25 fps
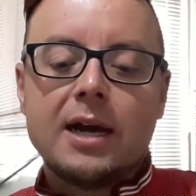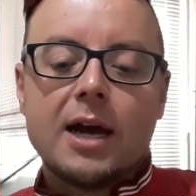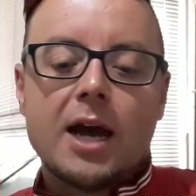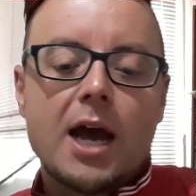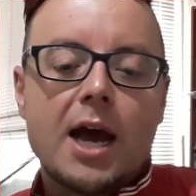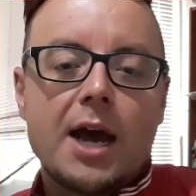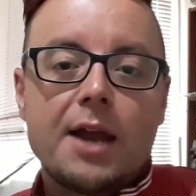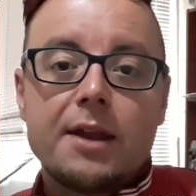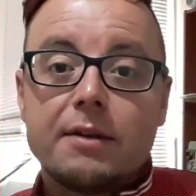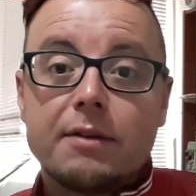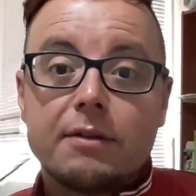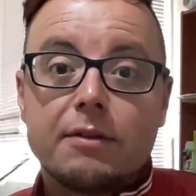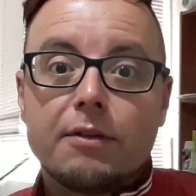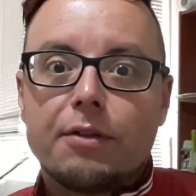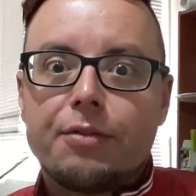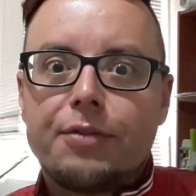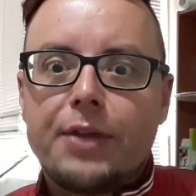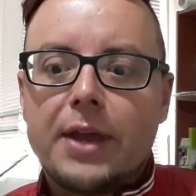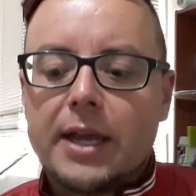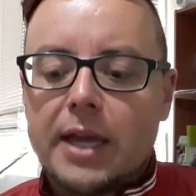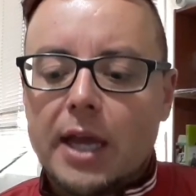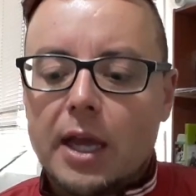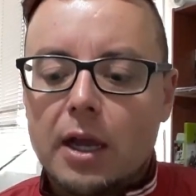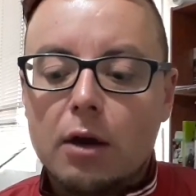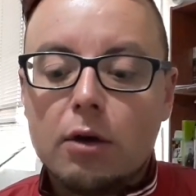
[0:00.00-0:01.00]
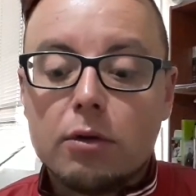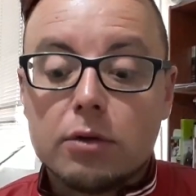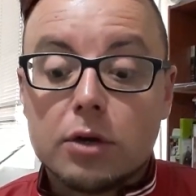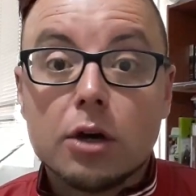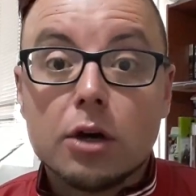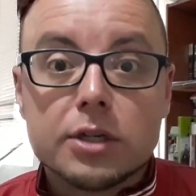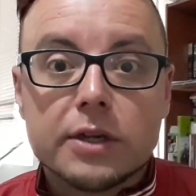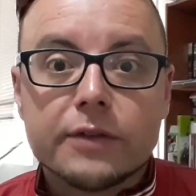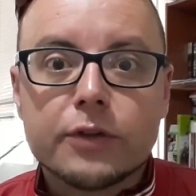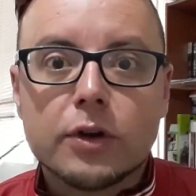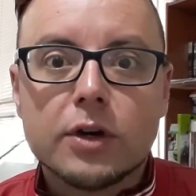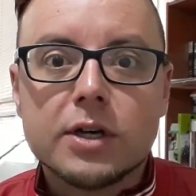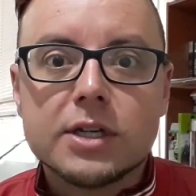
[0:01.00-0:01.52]
and thinking, oh
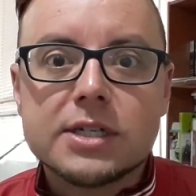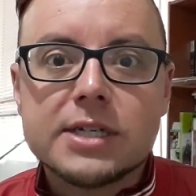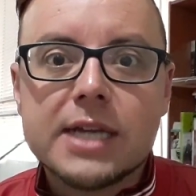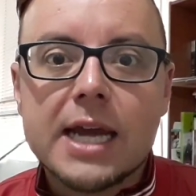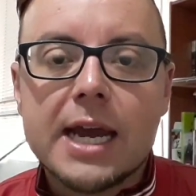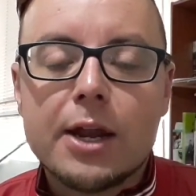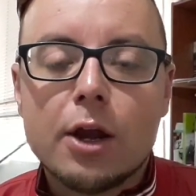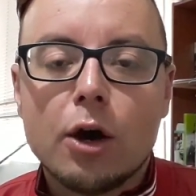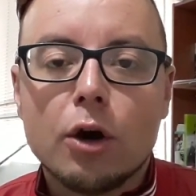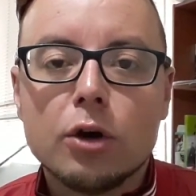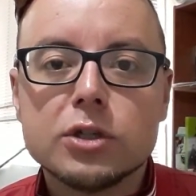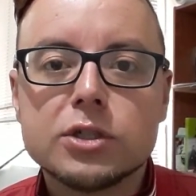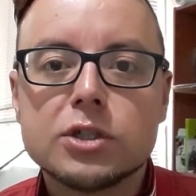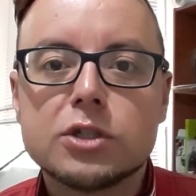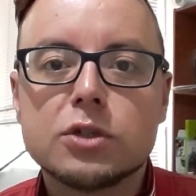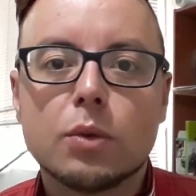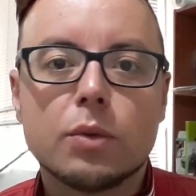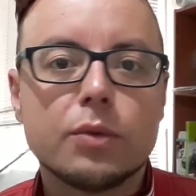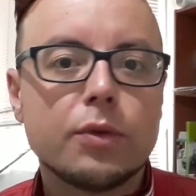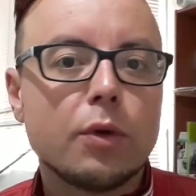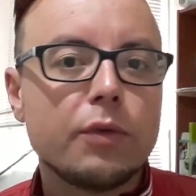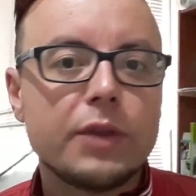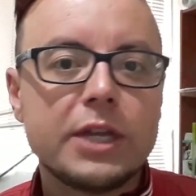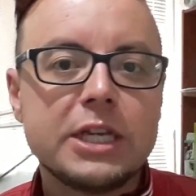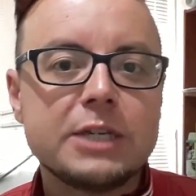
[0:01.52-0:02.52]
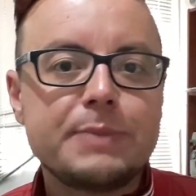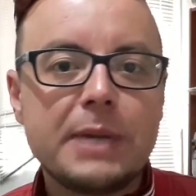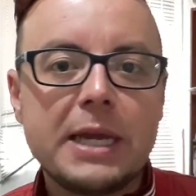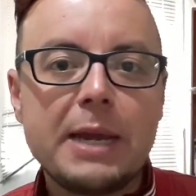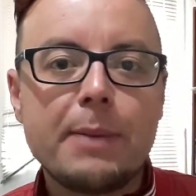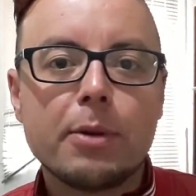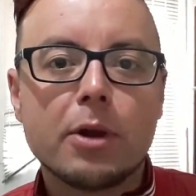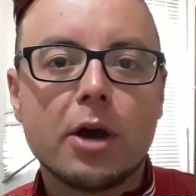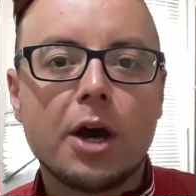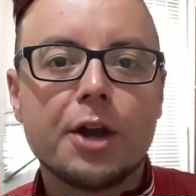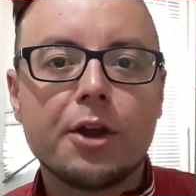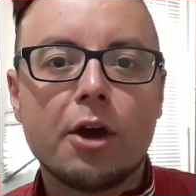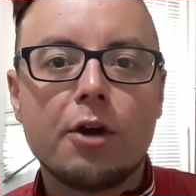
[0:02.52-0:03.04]
God, I've got to stay in a hostel with all these
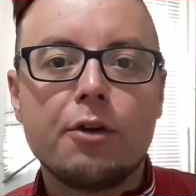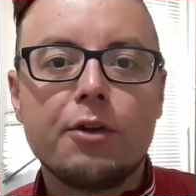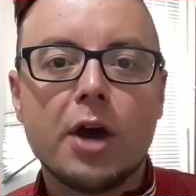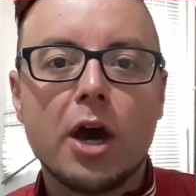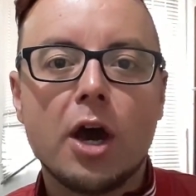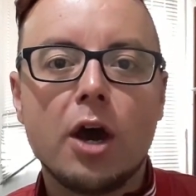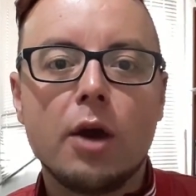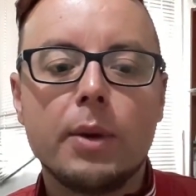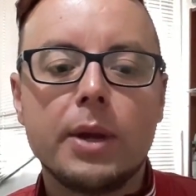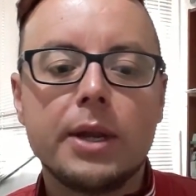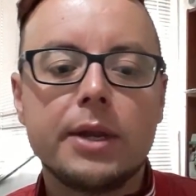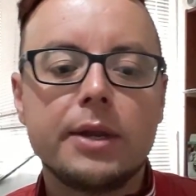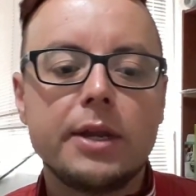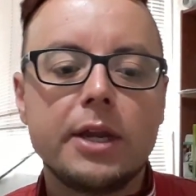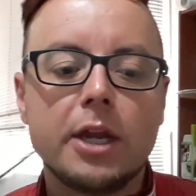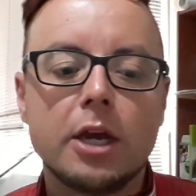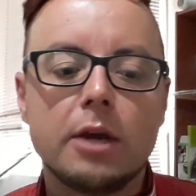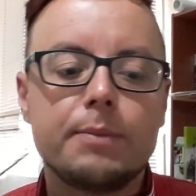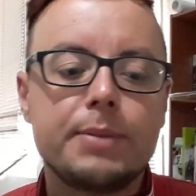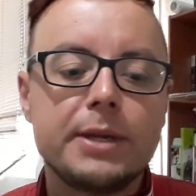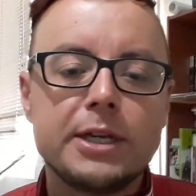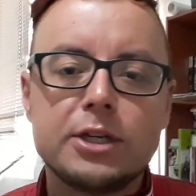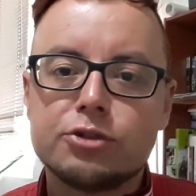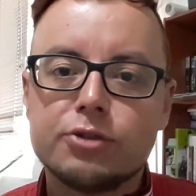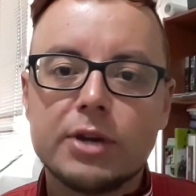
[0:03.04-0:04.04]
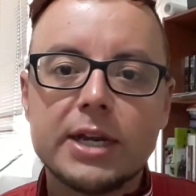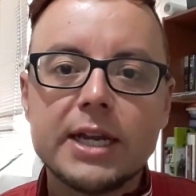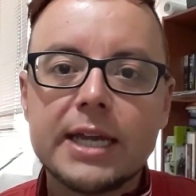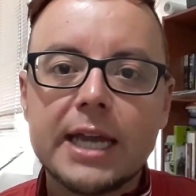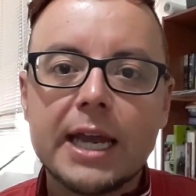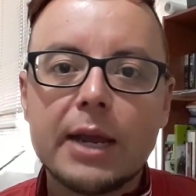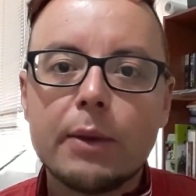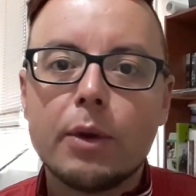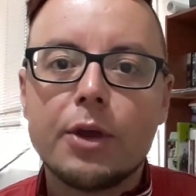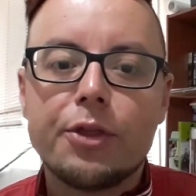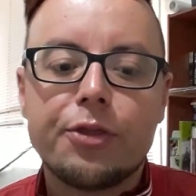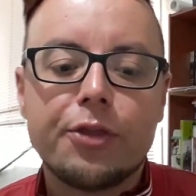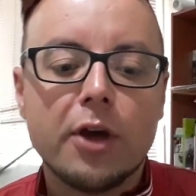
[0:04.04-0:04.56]
people I don't know and, you know, be
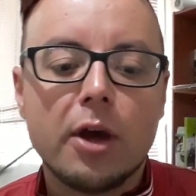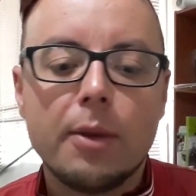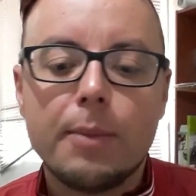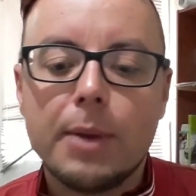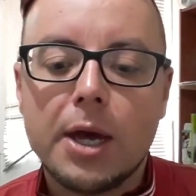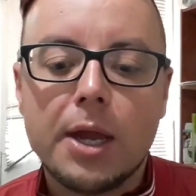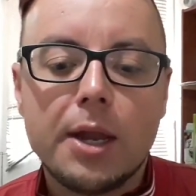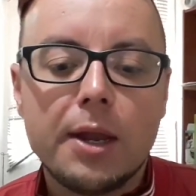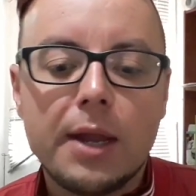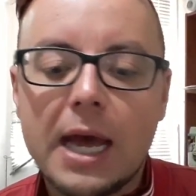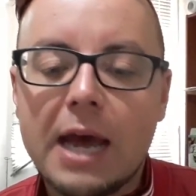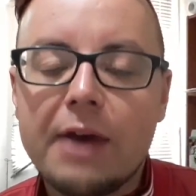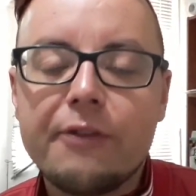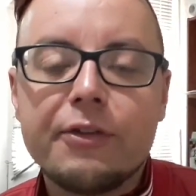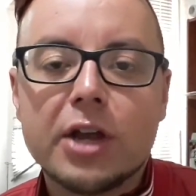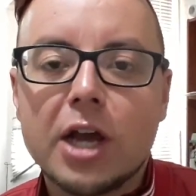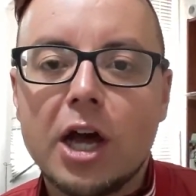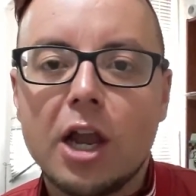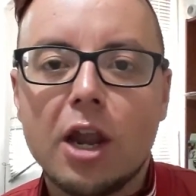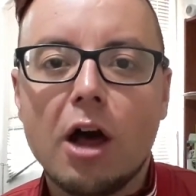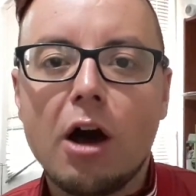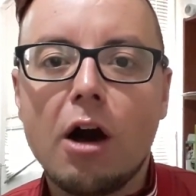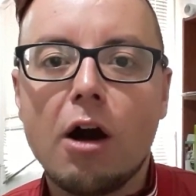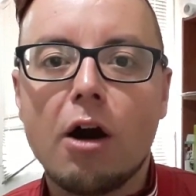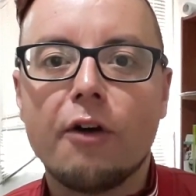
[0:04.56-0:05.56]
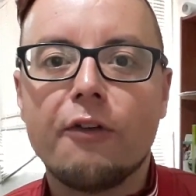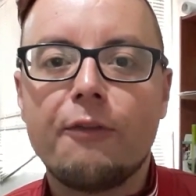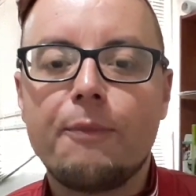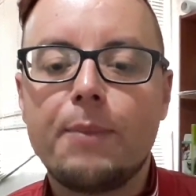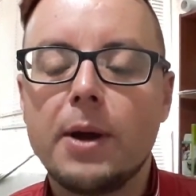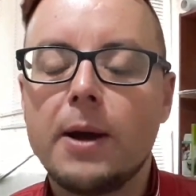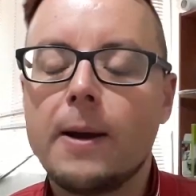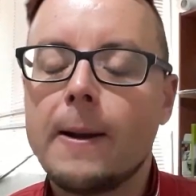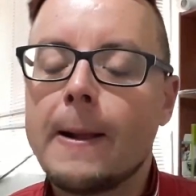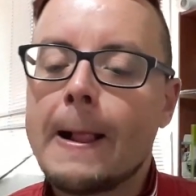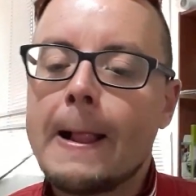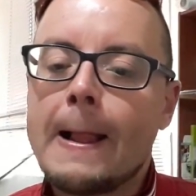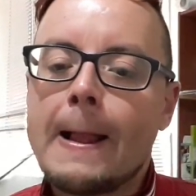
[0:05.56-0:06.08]
drinking with them and having a laugh.
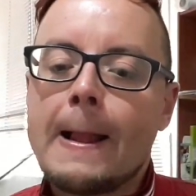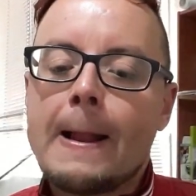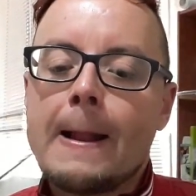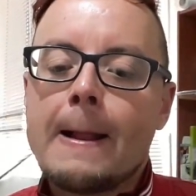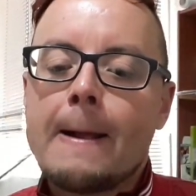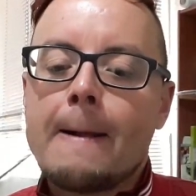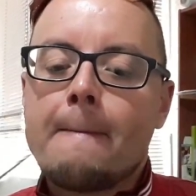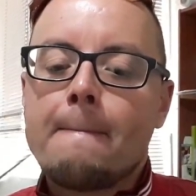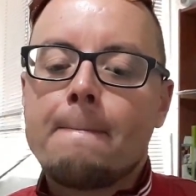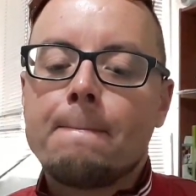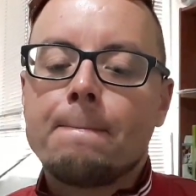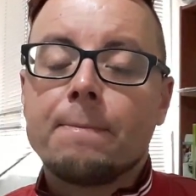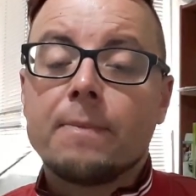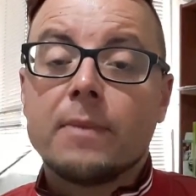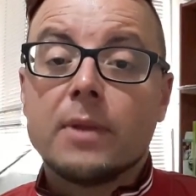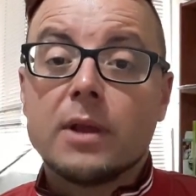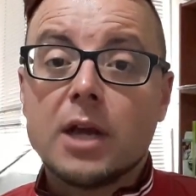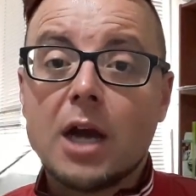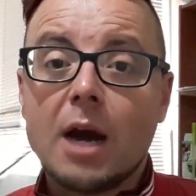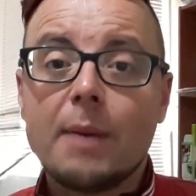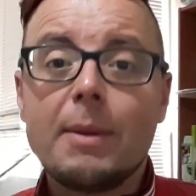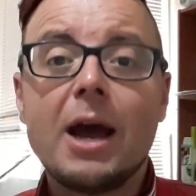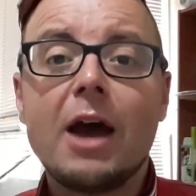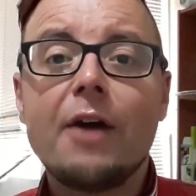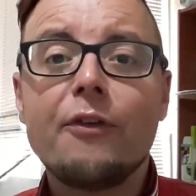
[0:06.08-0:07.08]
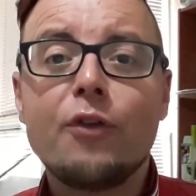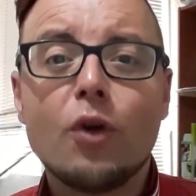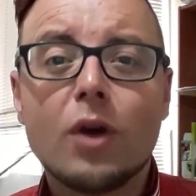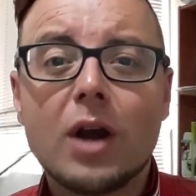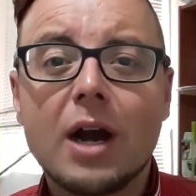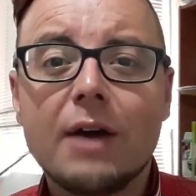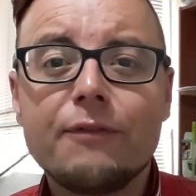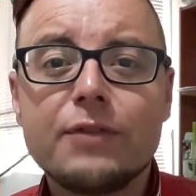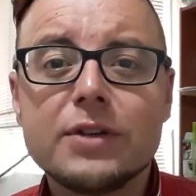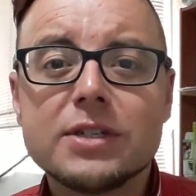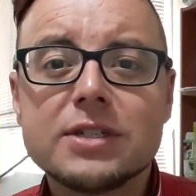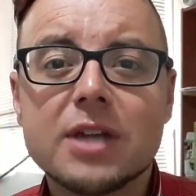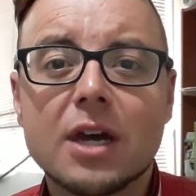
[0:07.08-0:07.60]
But come out of your
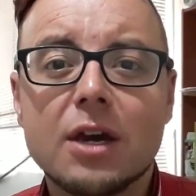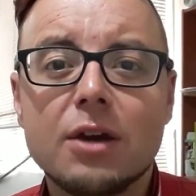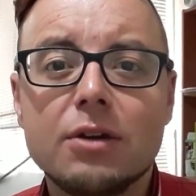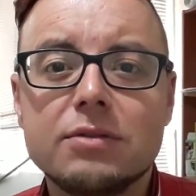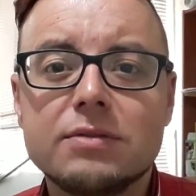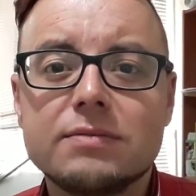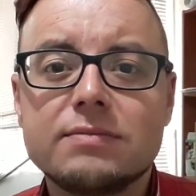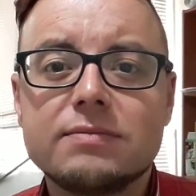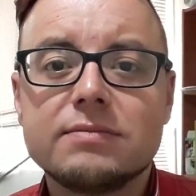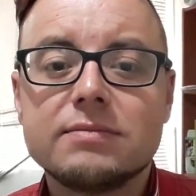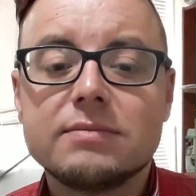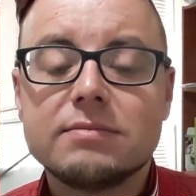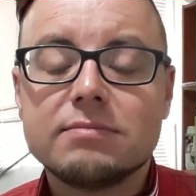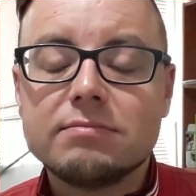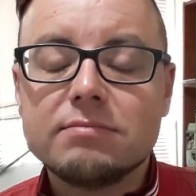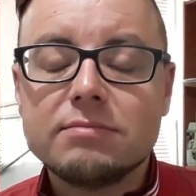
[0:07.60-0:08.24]
comfort zone.